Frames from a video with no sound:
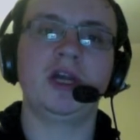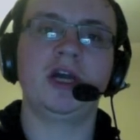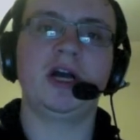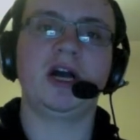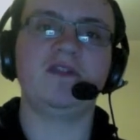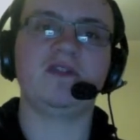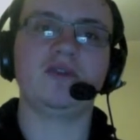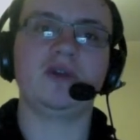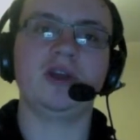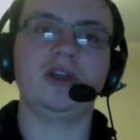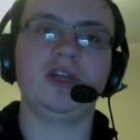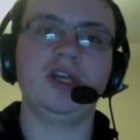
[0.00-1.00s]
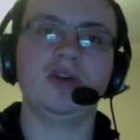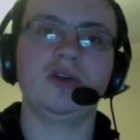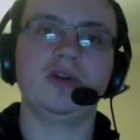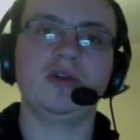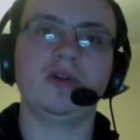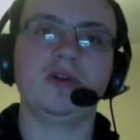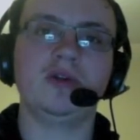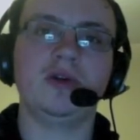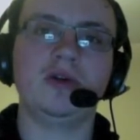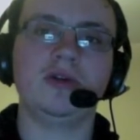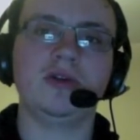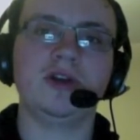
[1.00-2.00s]
After a year
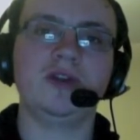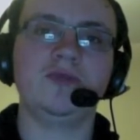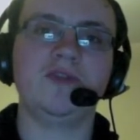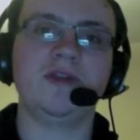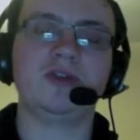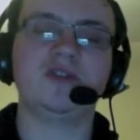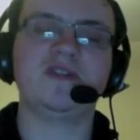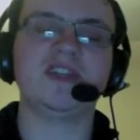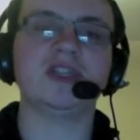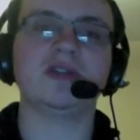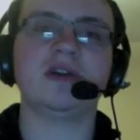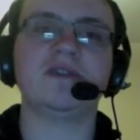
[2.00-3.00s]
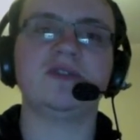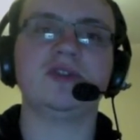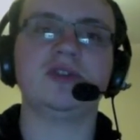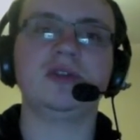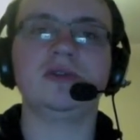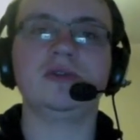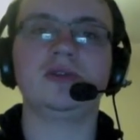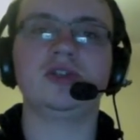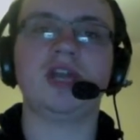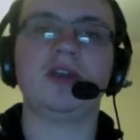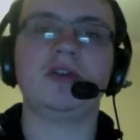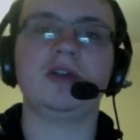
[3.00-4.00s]
long, on November 2011 to
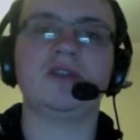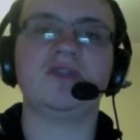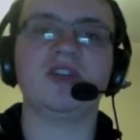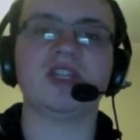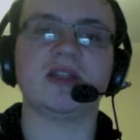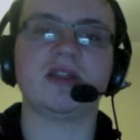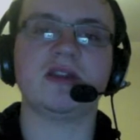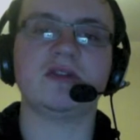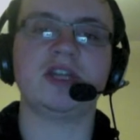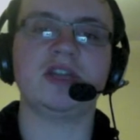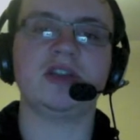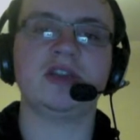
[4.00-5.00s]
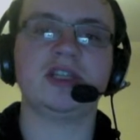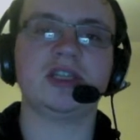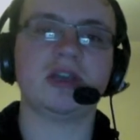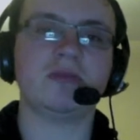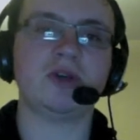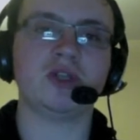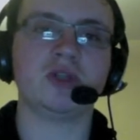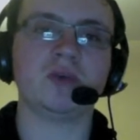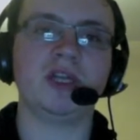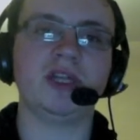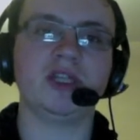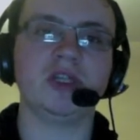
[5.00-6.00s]
January 2013, CM Punk's
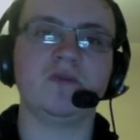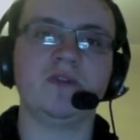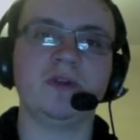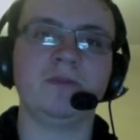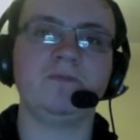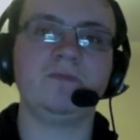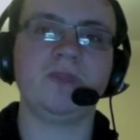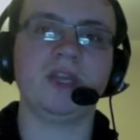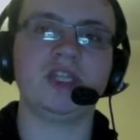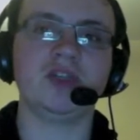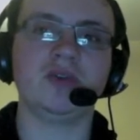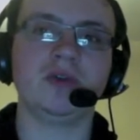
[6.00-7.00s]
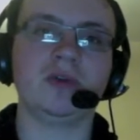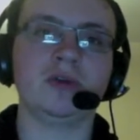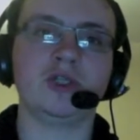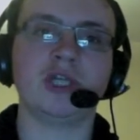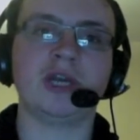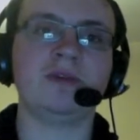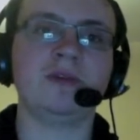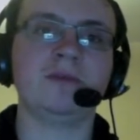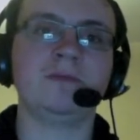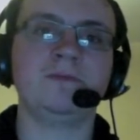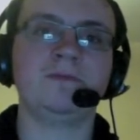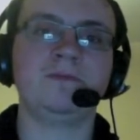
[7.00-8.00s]
reign is over. He's no longer champion.
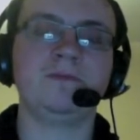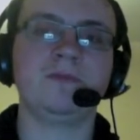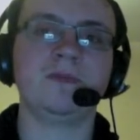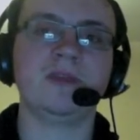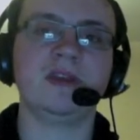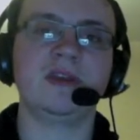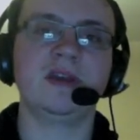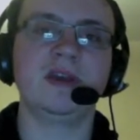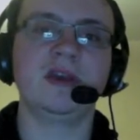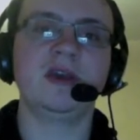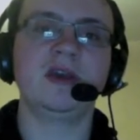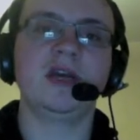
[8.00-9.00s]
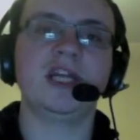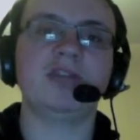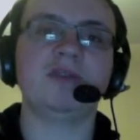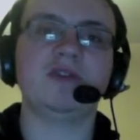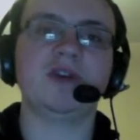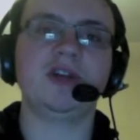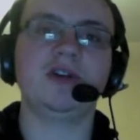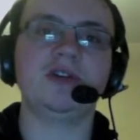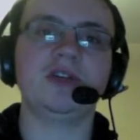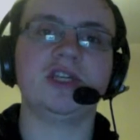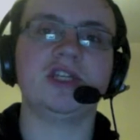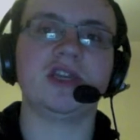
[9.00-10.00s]
And to be quite
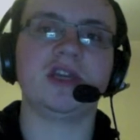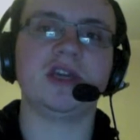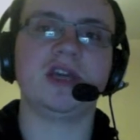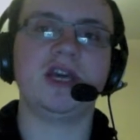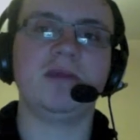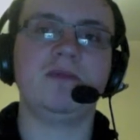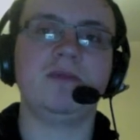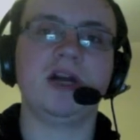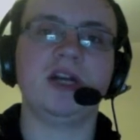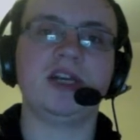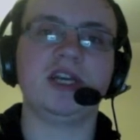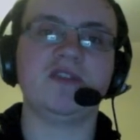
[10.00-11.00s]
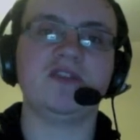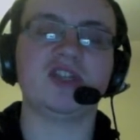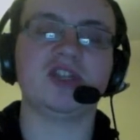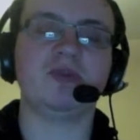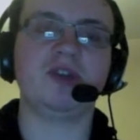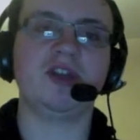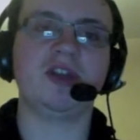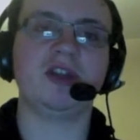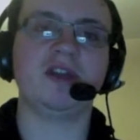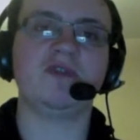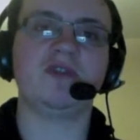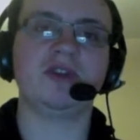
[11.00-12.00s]
honest, I'm kind of disappointed
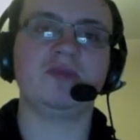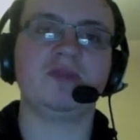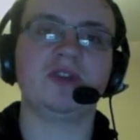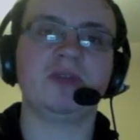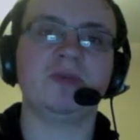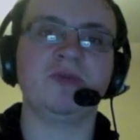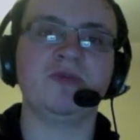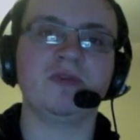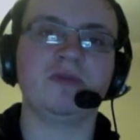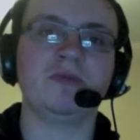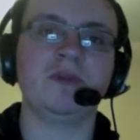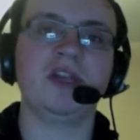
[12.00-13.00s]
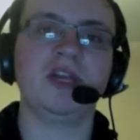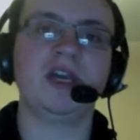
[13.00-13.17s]
that they've gone the predictable route. Well, I mean,